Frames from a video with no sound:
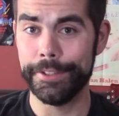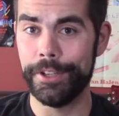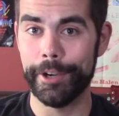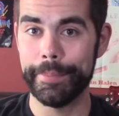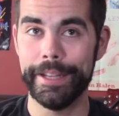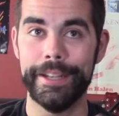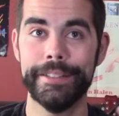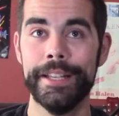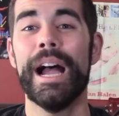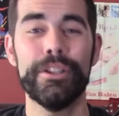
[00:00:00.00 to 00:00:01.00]

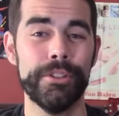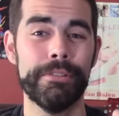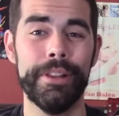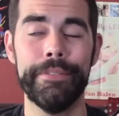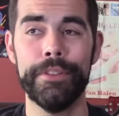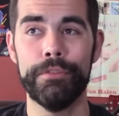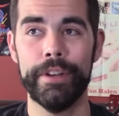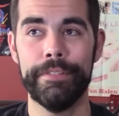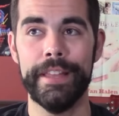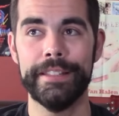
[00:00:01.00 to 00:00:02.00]
harmonize. I also love the
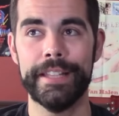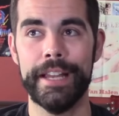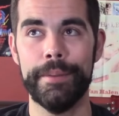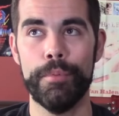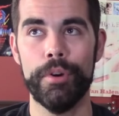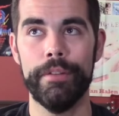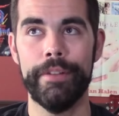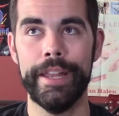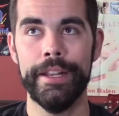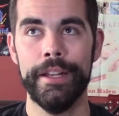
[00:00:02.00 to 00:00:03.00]
riff that is kind of more of
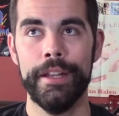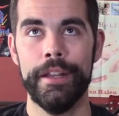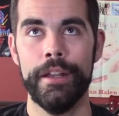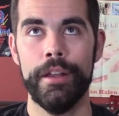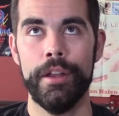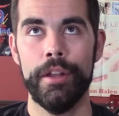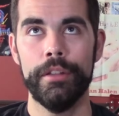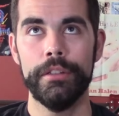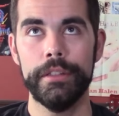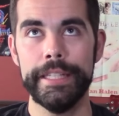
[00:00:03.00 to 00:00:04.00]
a
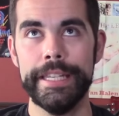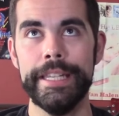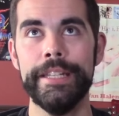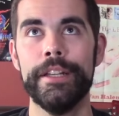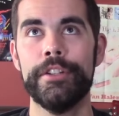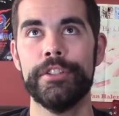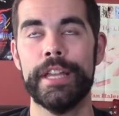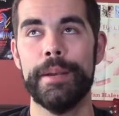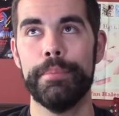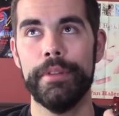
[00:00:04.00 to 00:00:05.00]
lead, just
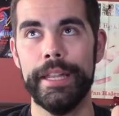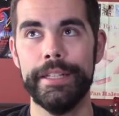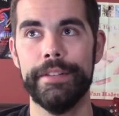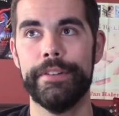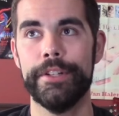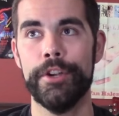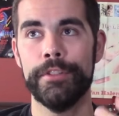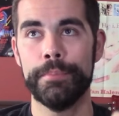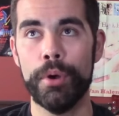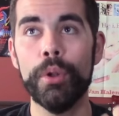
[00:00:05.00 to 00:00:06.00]
kind of playing different
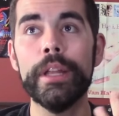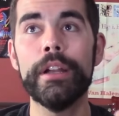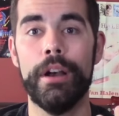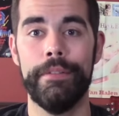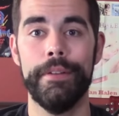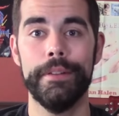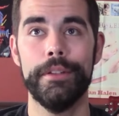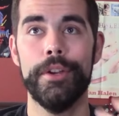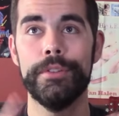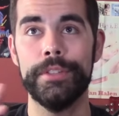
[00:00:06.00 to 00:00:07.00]
notes, pulling off on the
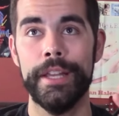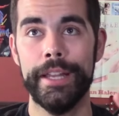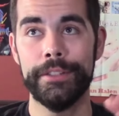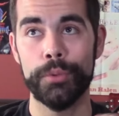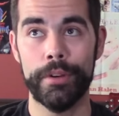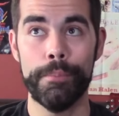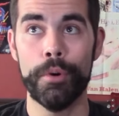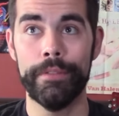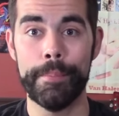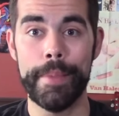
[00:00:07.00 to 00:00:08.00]
notes. It's sort of
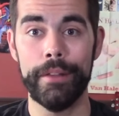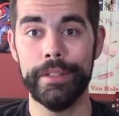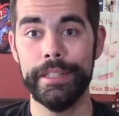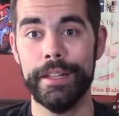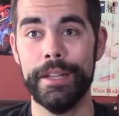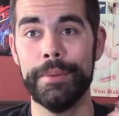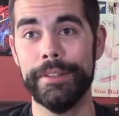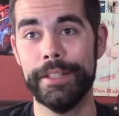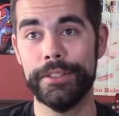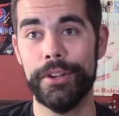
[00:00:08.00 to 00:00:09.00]
more of a melody line while
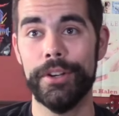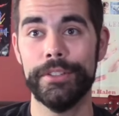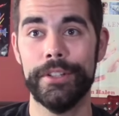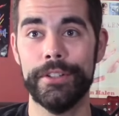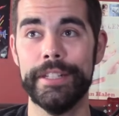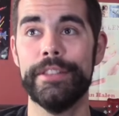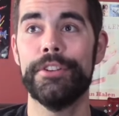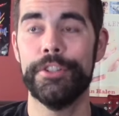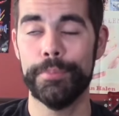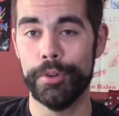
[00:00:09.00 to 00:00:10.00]
the guitars underneath are
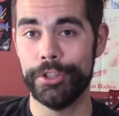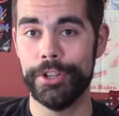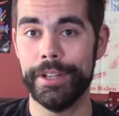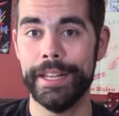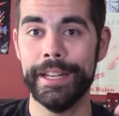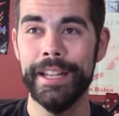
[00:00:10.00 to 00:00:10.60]
just more chugging.